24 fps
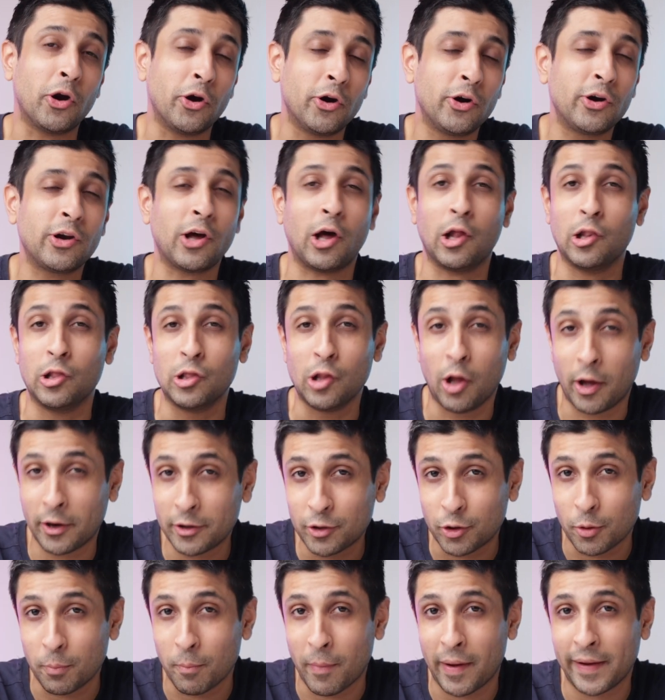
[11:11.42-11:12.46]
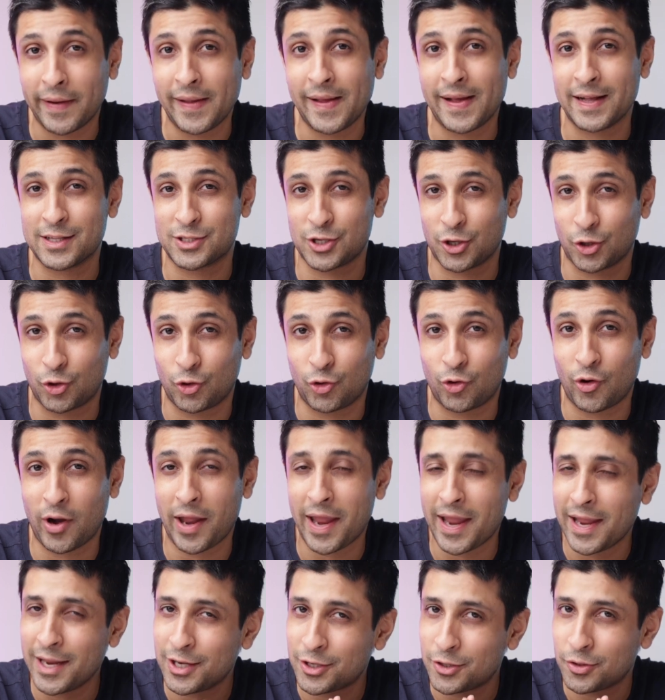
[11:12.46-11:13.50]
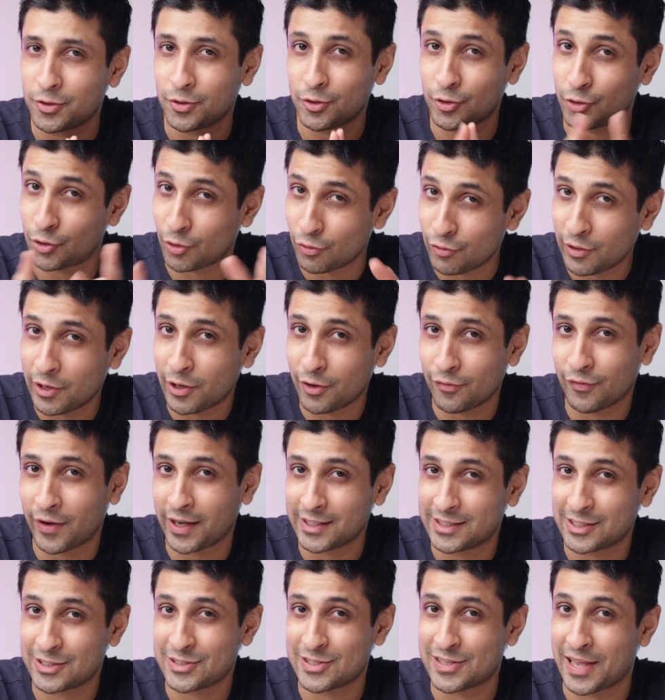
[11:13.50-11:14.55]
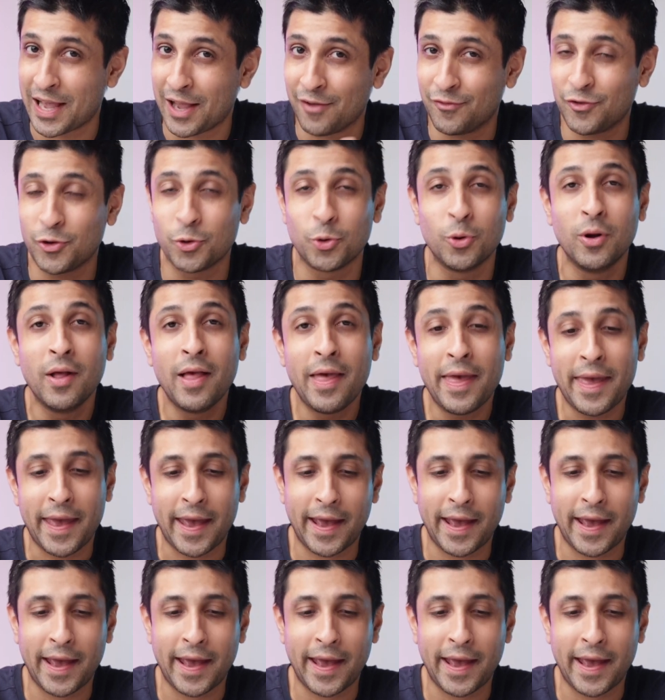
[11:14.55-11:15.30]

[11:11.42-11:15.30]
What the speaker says: earn a lot of good money. It's a great career advice I just gave you.